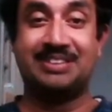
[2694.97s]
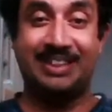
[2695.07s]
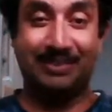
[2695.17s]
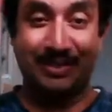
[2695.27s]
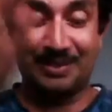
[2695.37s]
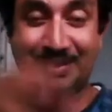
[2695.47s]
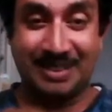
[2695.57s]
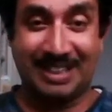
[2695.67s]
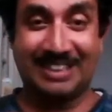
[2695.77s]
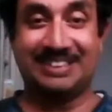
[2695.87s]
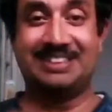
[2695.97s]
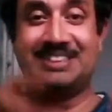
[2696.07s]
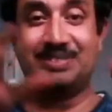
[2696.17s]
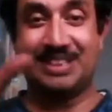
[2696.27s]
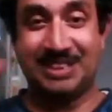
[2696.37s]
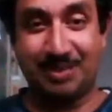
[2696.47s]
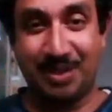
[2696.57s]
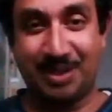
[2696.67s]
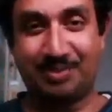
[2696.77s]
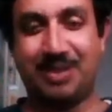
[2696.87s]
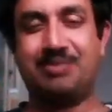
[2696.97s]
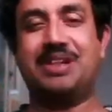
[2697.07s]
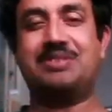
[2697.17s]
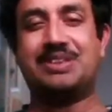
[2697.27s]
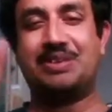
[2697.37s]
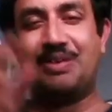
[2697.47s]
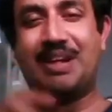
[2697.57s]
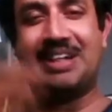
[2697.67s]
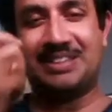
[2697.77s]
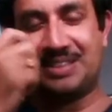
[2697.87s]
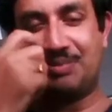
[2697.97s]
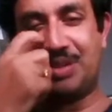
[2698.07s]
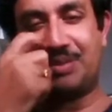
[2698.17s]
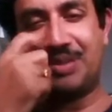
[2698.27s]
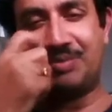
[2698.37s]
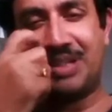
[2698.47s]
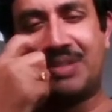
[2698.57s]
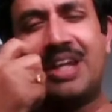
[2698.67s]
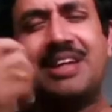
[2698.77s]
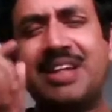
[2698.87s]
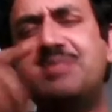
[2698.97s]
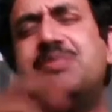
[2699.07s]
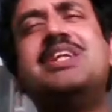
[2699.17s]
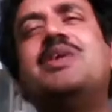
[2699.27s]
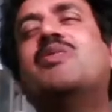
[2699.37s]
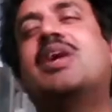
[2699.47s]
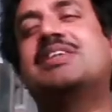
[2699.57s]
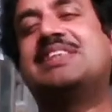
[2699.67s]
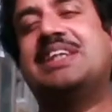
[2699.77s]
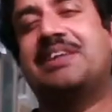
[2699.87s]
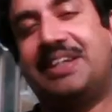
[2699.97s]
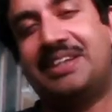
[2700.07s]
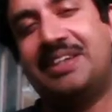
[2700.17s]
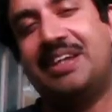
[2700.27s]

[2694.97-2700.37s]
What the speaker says: Then we go and then we see triplet of triplet. We go and triplet of triplet. Let me tell you one secret.